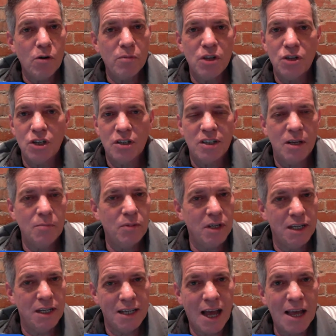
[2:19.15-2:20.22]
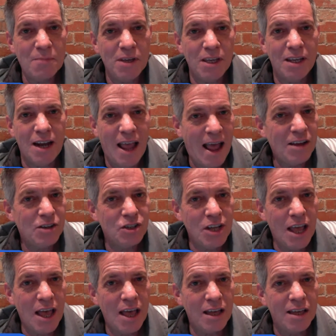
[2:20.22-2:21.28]
you just simply type in
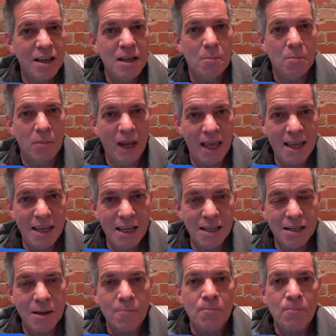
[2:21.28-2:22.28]
hashtag blanket,